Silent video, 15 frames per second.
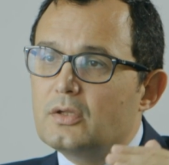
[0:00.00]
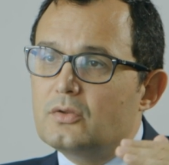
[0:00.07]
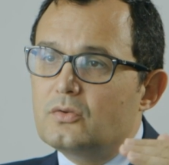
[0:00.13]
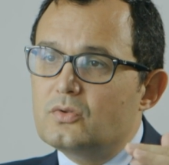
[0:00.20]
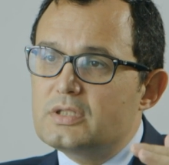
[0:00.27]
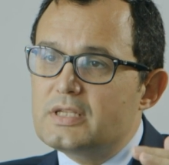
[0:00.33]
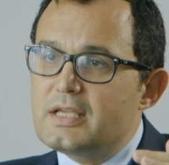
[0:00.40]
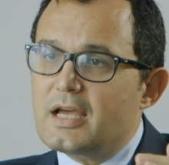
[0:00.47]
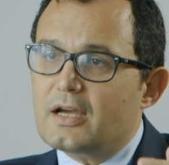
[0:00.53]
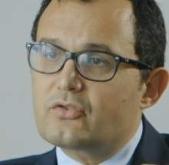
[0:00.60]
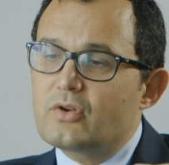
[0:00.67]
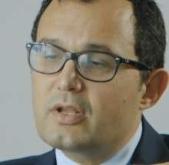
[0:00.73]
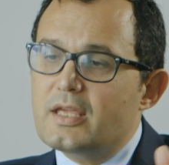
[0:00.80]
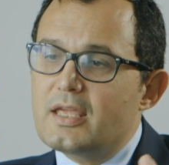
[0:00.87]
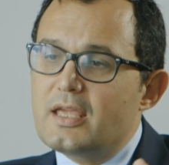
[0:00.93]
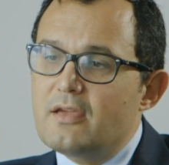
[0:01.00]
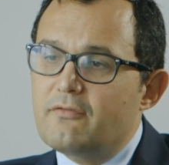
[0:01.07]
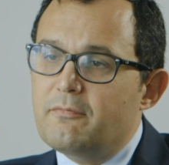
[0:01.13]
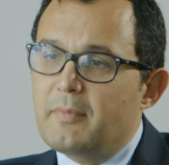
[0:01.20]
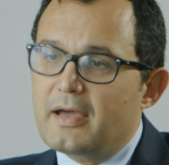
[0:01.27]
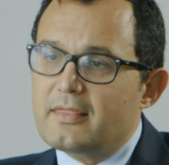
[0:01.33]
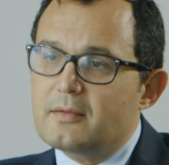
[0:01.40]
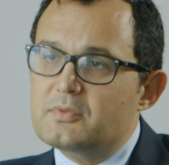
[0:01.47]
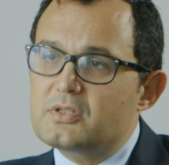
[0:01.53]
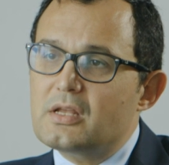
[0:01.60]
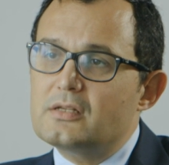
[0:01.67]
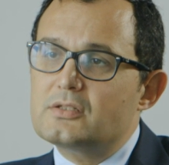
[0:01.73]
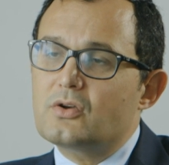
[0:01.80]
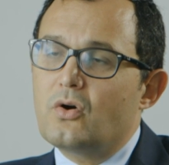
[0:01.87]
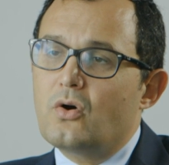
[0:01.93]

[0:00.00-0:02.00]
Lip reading: to see actually if by themselves